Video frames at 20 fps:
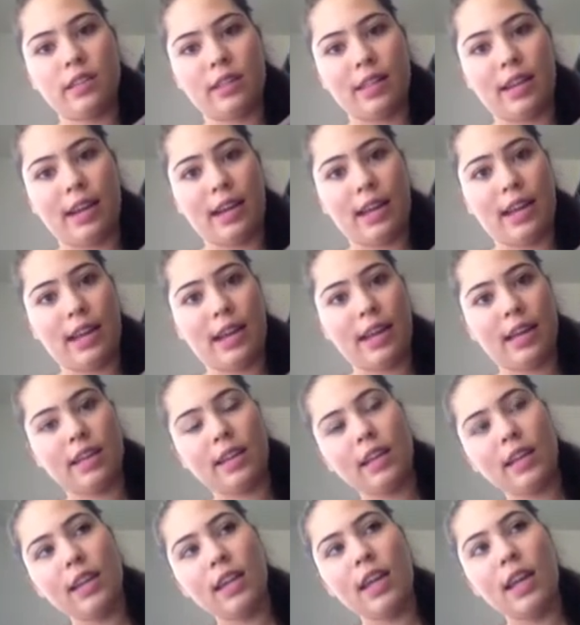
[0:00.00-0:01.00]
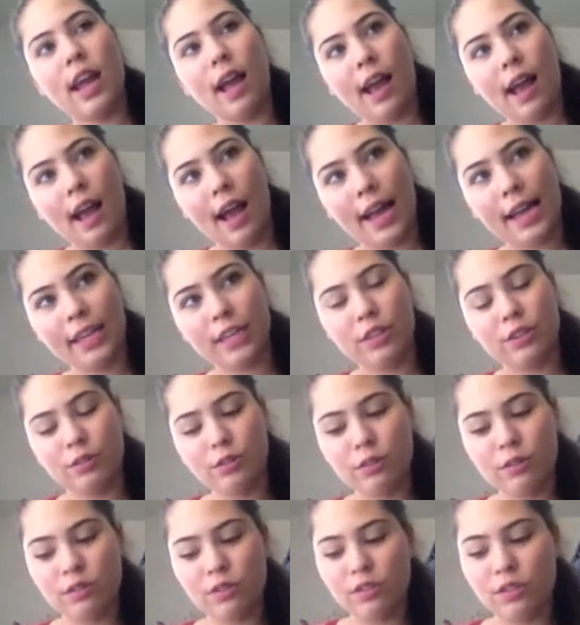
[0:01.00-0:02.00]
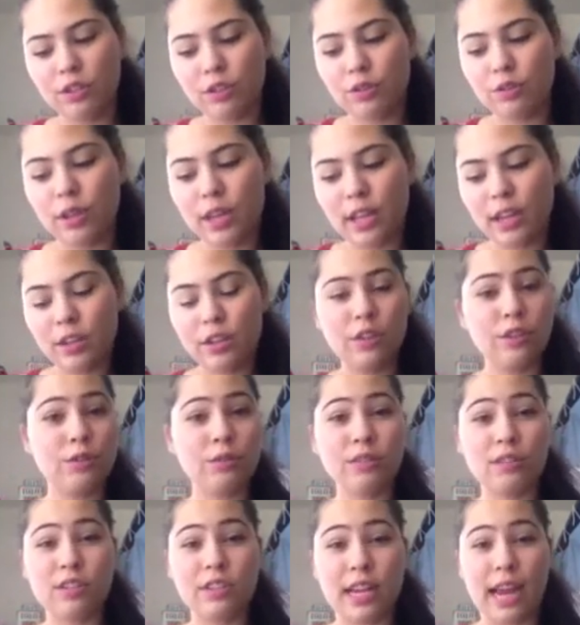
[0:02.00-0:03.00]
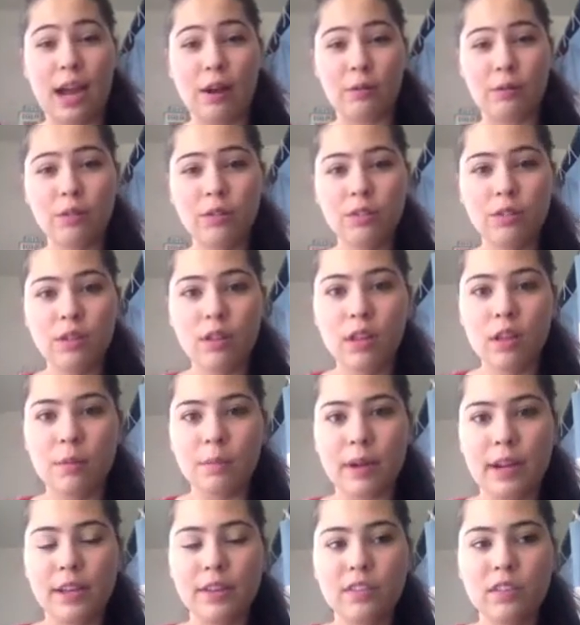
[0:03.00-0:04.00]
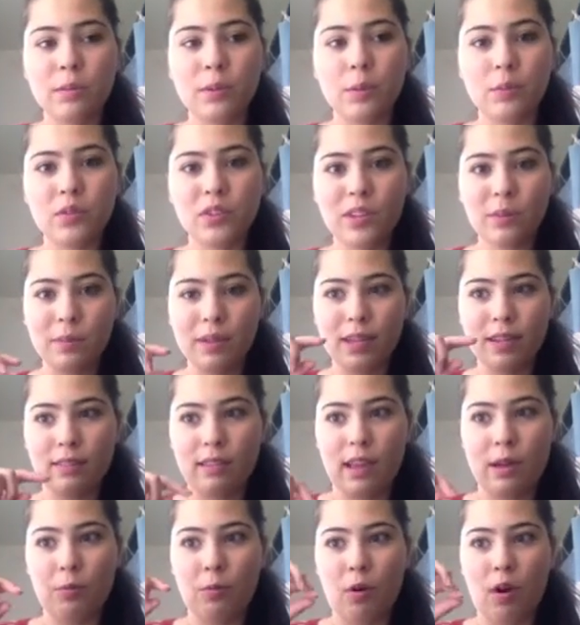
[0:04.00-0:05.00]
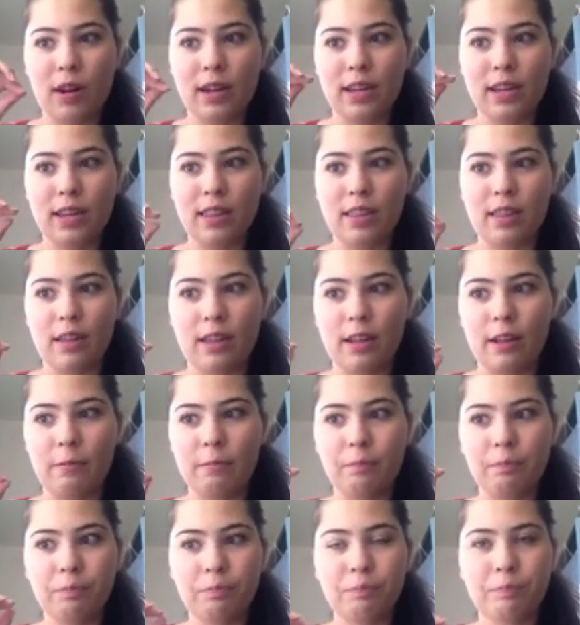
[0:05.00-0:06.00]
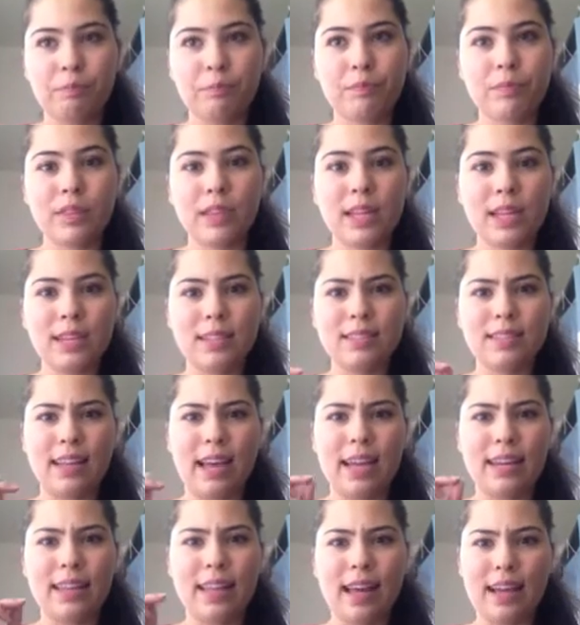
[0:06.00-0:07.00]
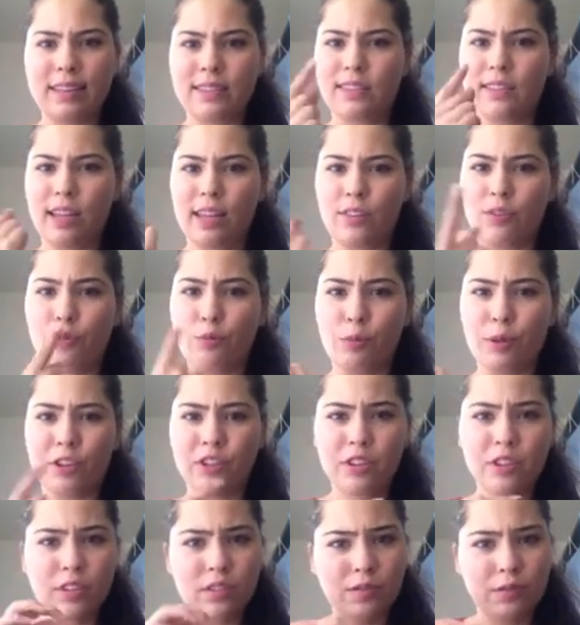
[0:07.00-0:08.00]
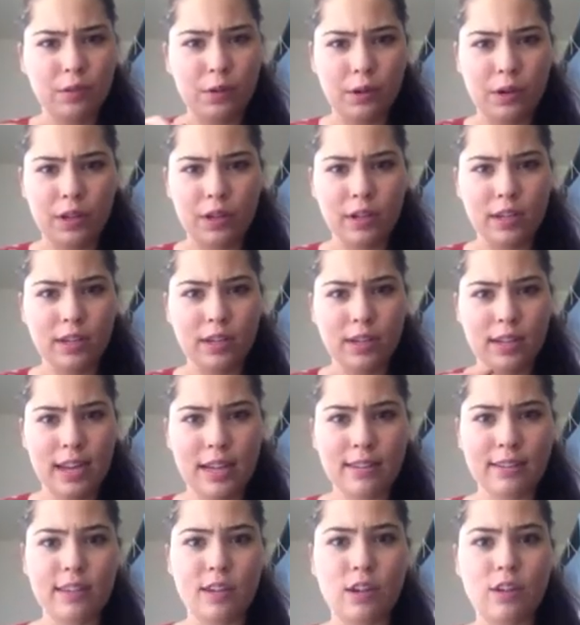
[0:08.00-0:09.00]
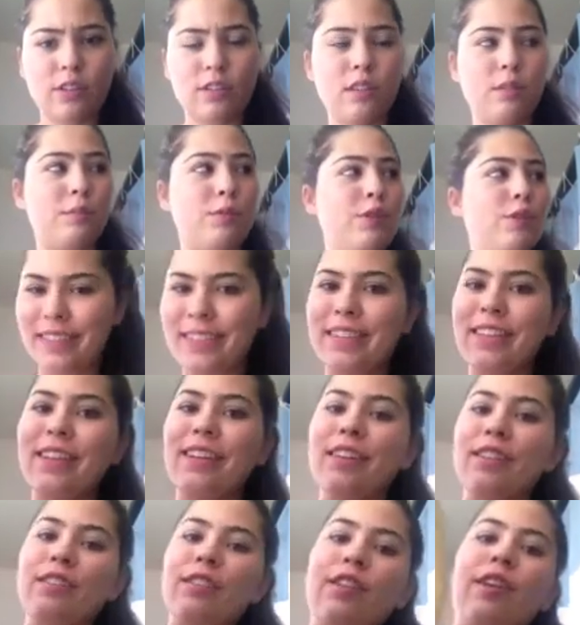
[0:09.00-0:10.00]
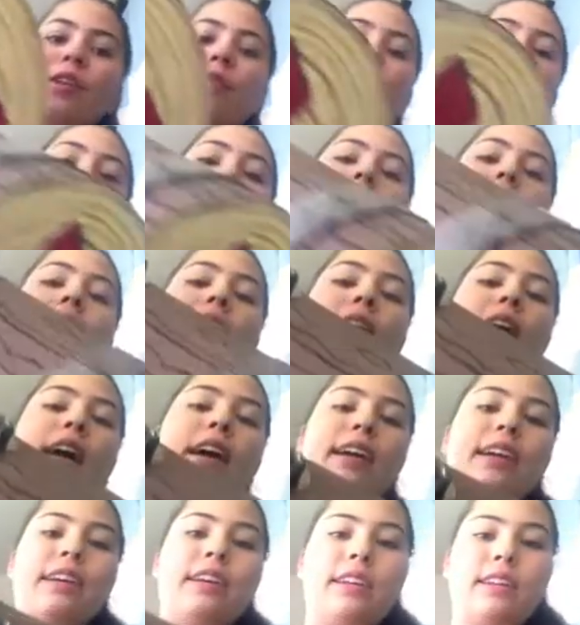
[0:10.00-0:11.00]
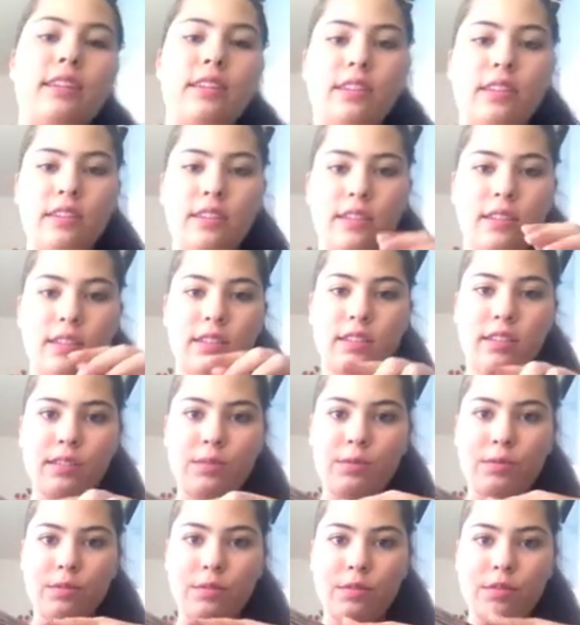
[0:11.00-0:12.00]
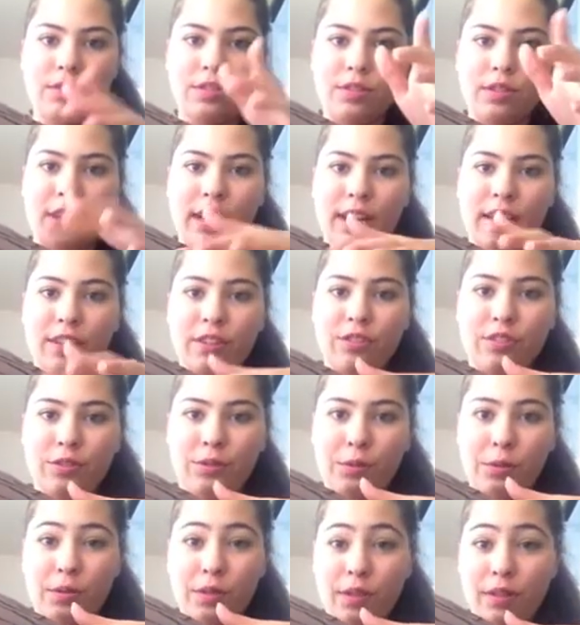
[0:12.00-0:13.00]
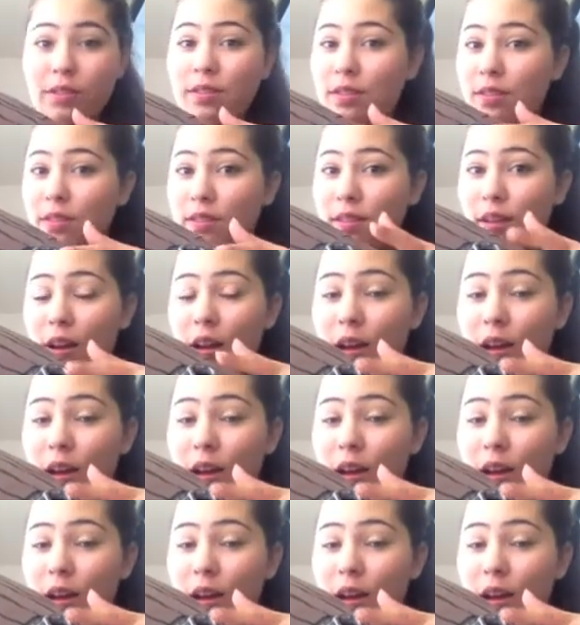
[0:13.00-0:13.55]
that I had. You can use a dowel, but I used a broomstick because I wanted the side that has like the ridges for connecting onto the broom. So that I could screw this,